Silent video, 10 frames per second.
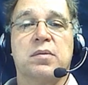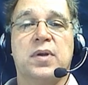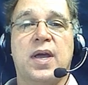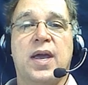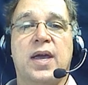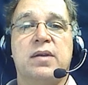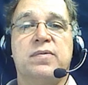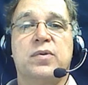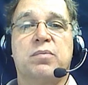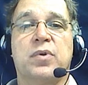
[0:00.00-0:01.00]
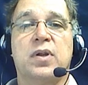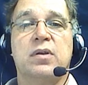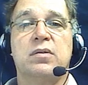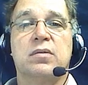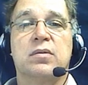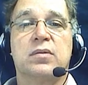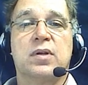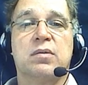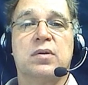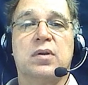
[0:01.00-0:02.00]
I'm going to add a footprint,
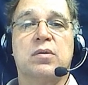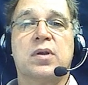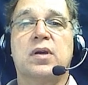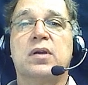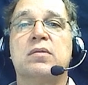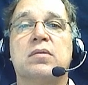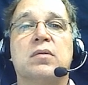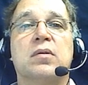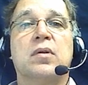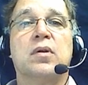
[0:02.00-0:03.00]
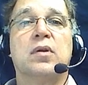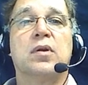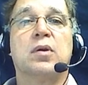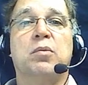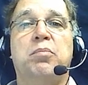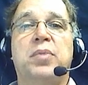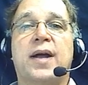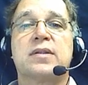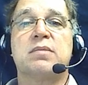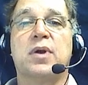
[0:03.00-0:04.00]
tell it OK, go
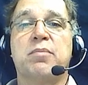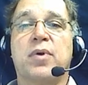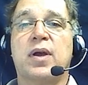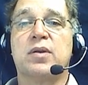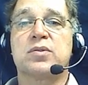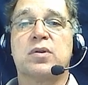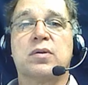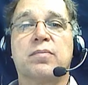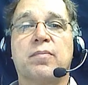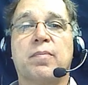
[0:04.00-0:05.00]
back to my browser,